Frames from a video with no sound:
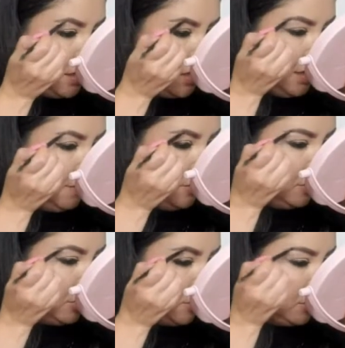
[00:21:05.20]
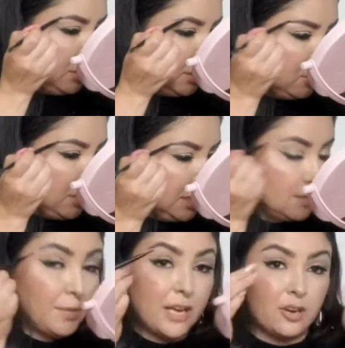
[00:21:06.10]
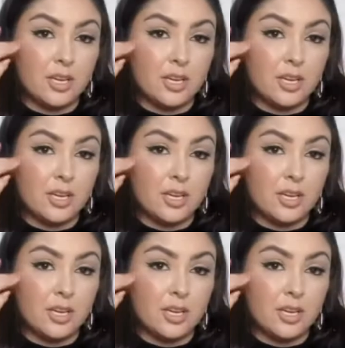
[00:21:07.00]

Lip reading: If you start with little, it's better.